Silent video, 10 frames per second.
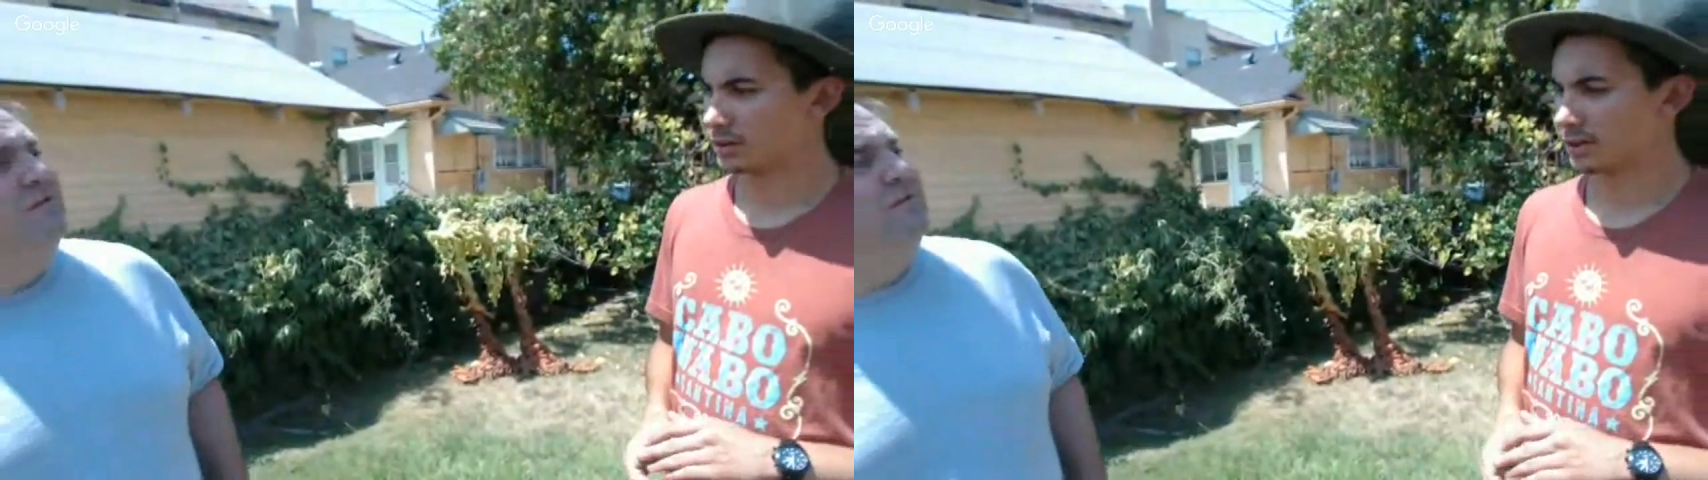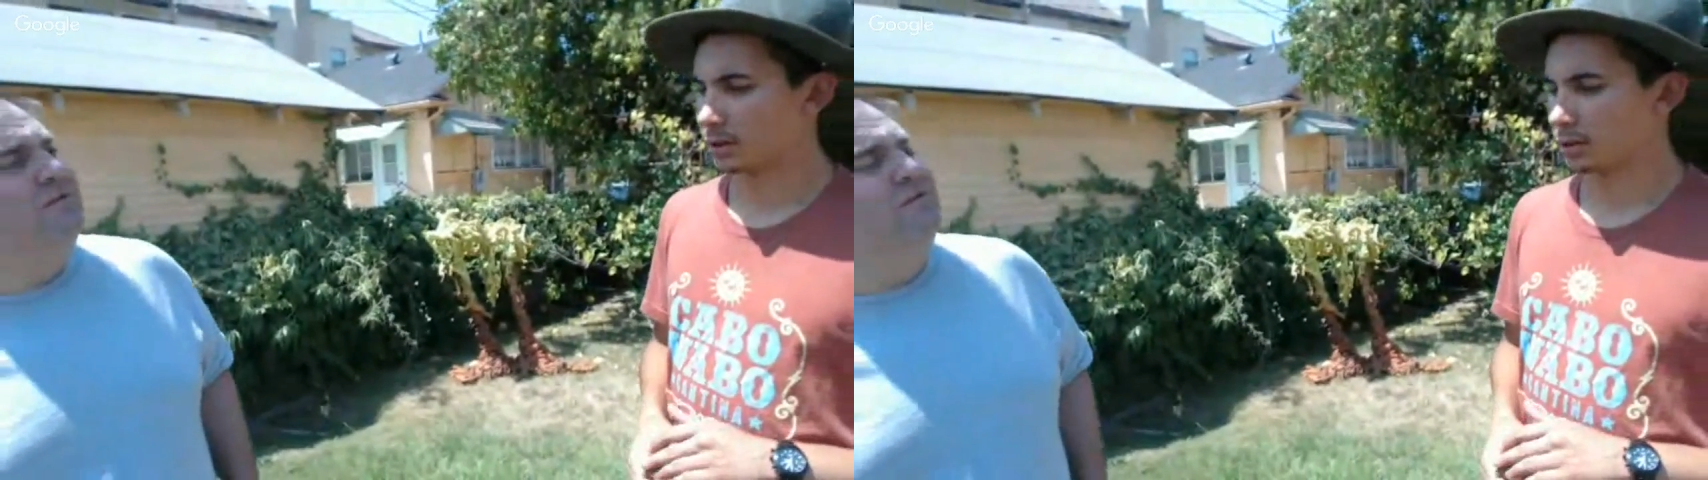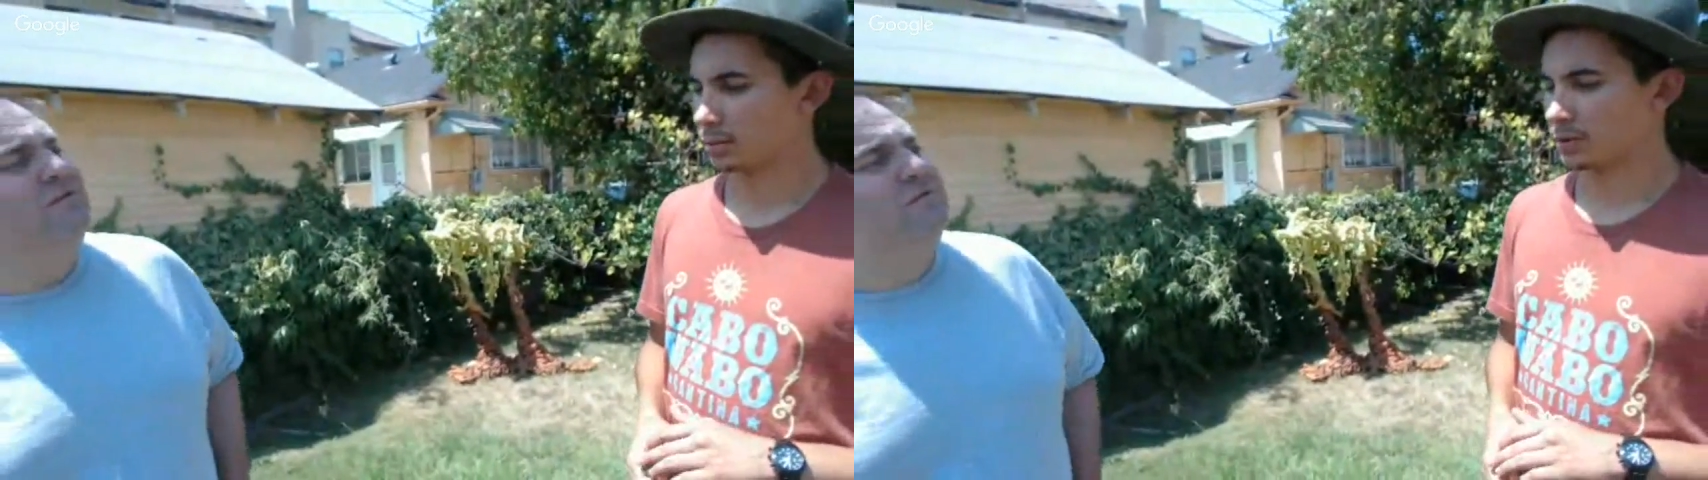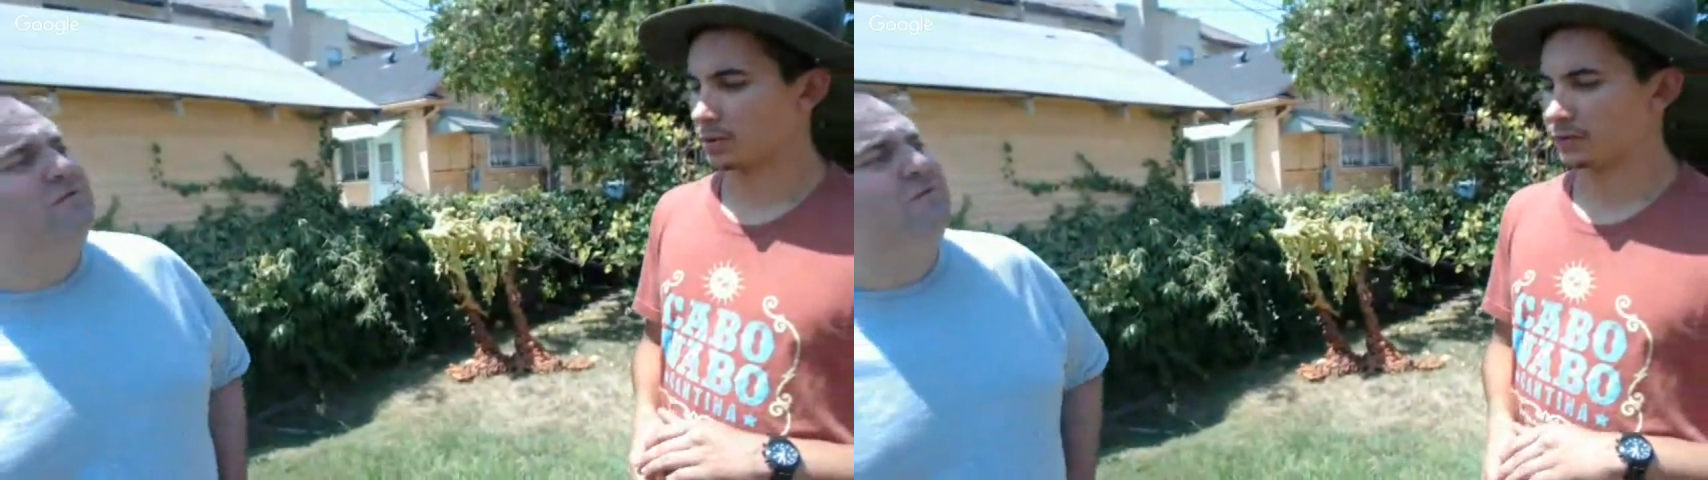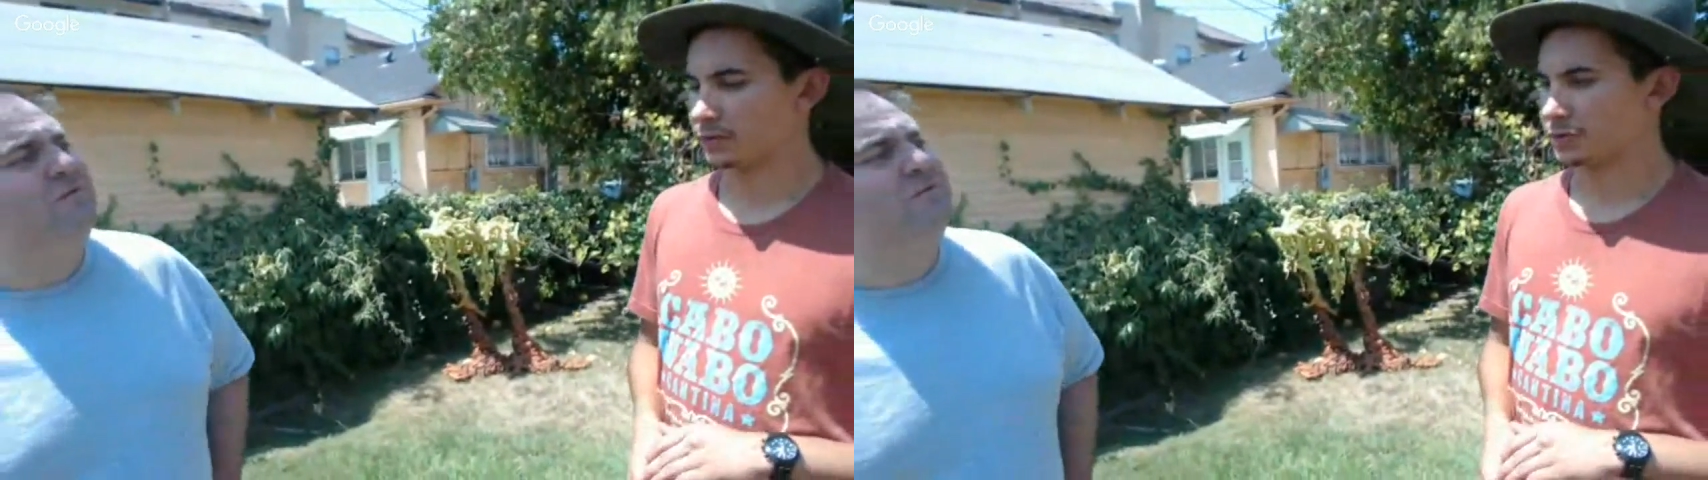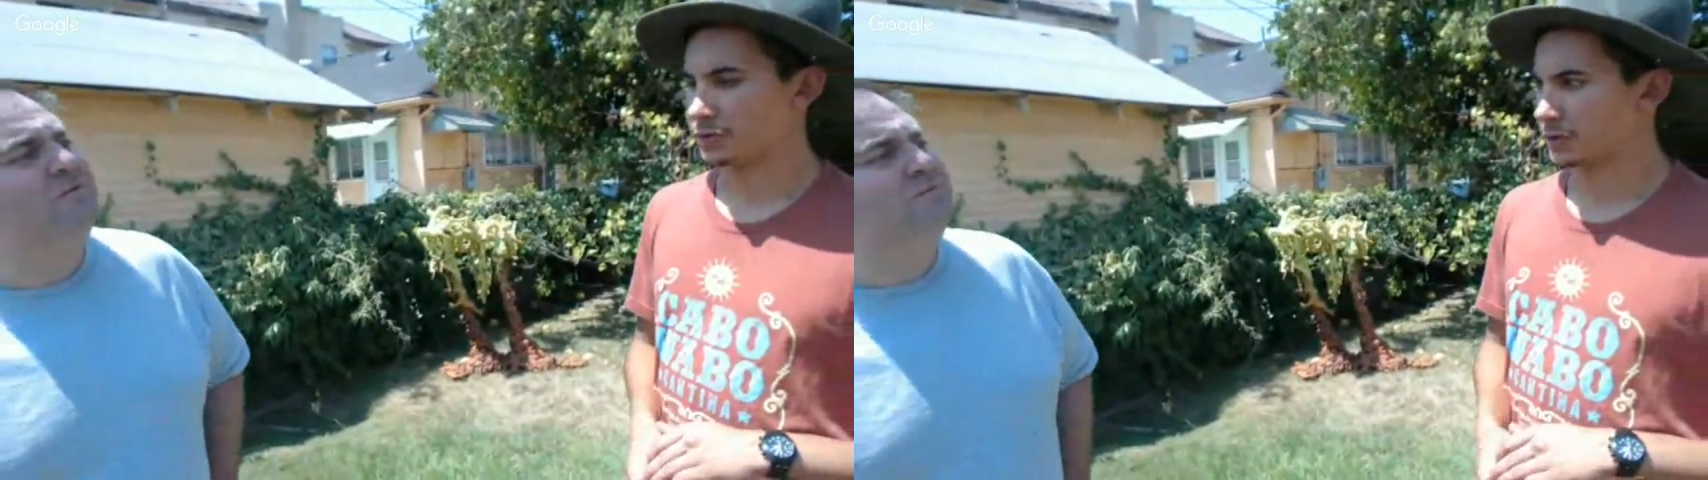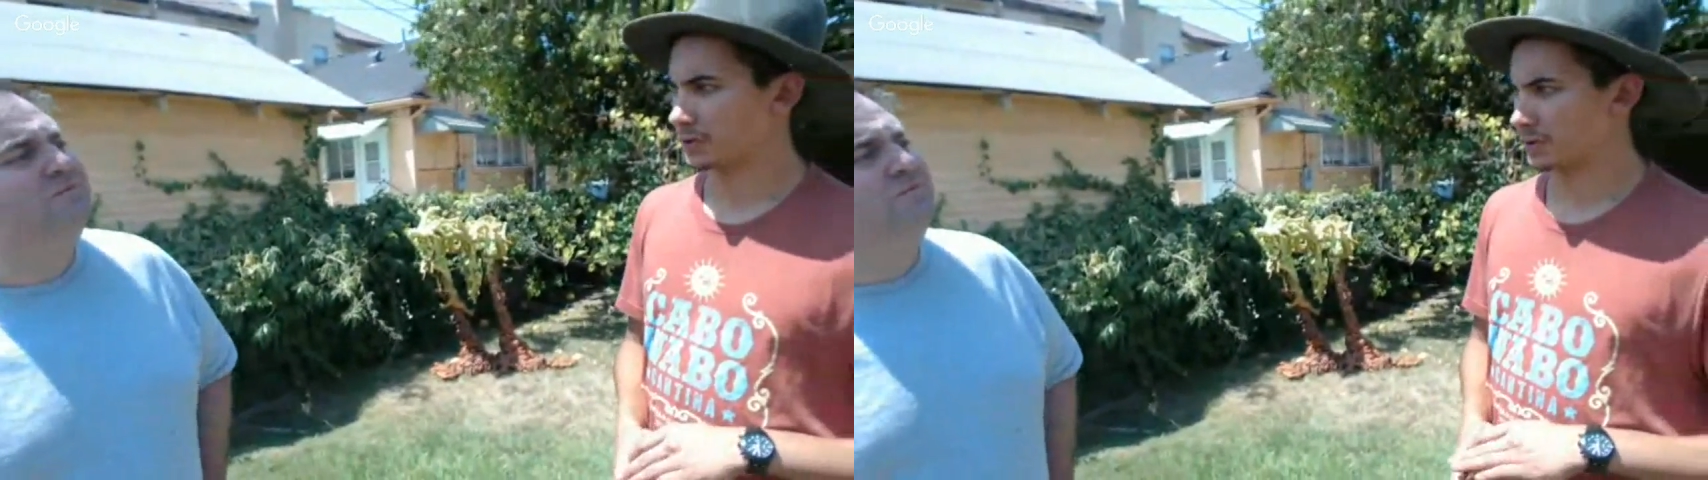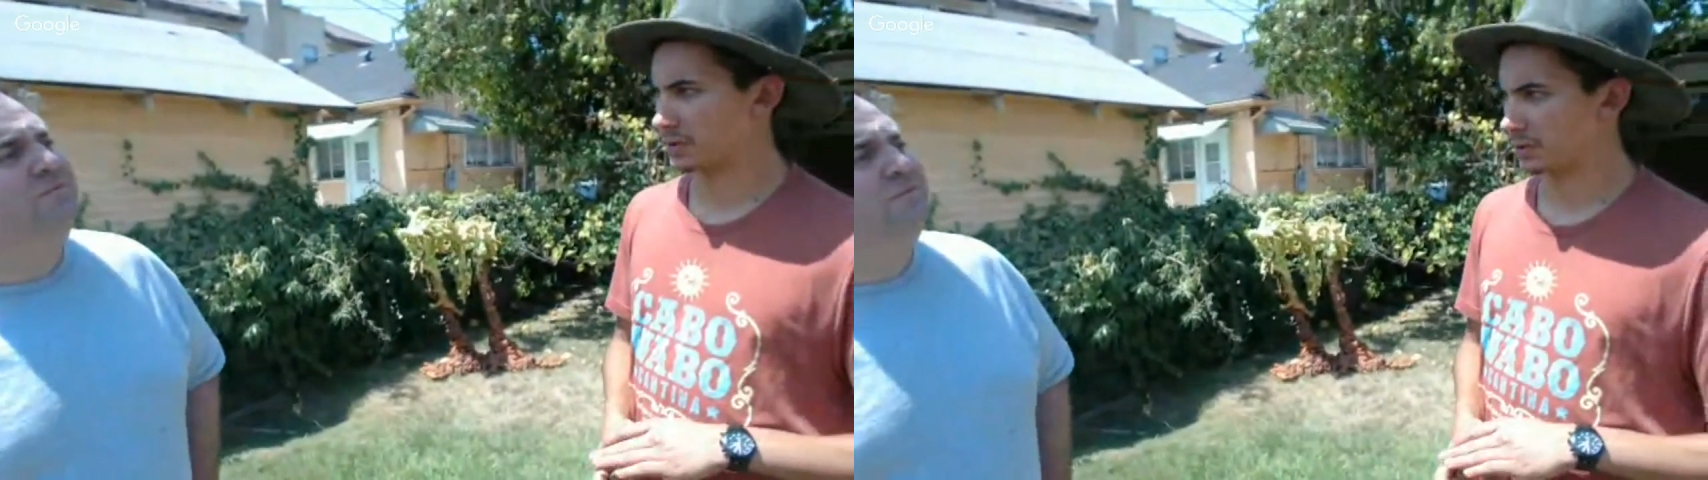It's like
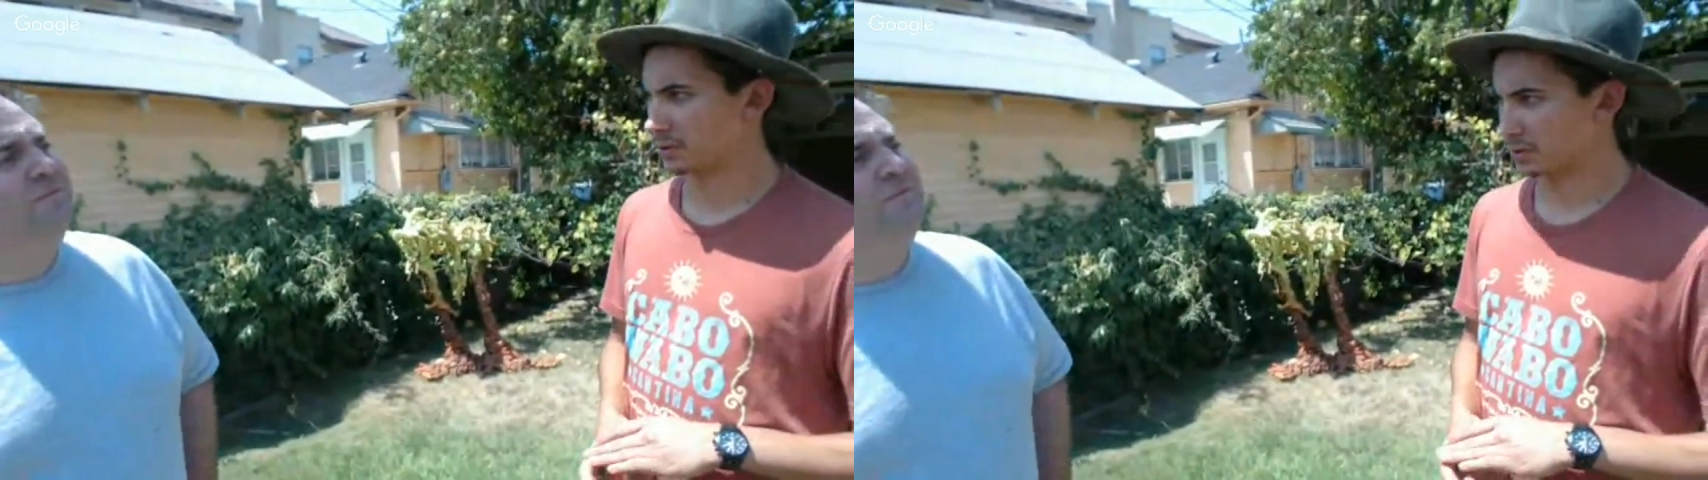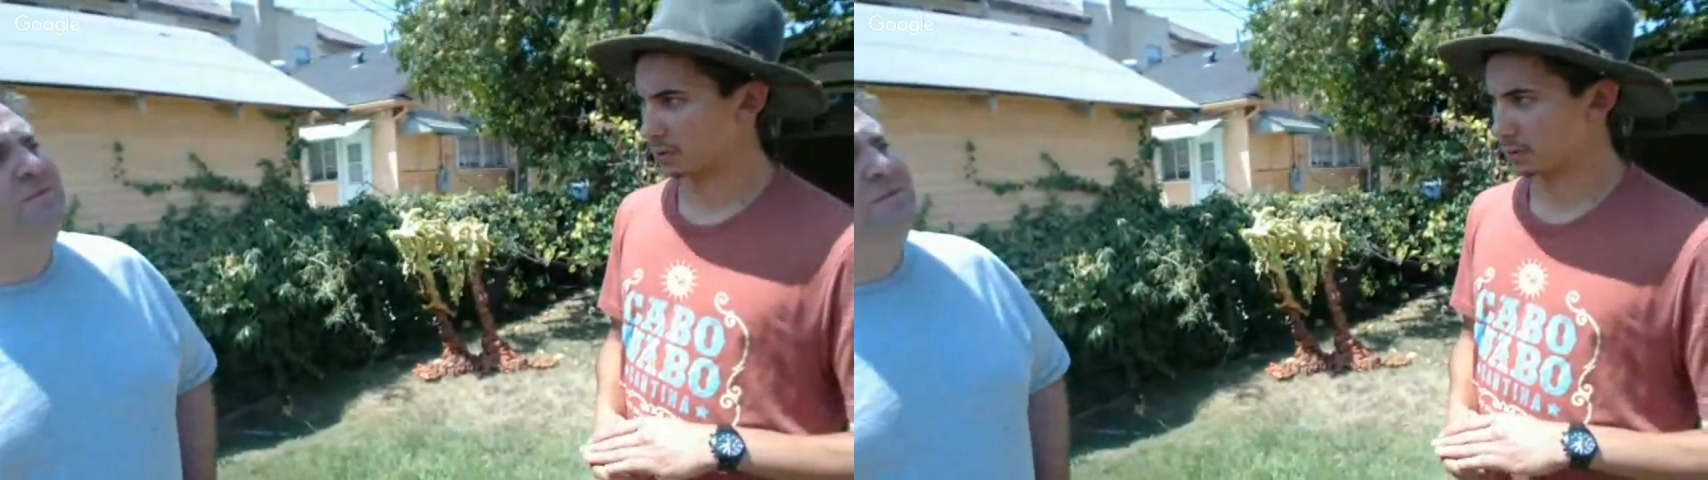infrastructure in a sense.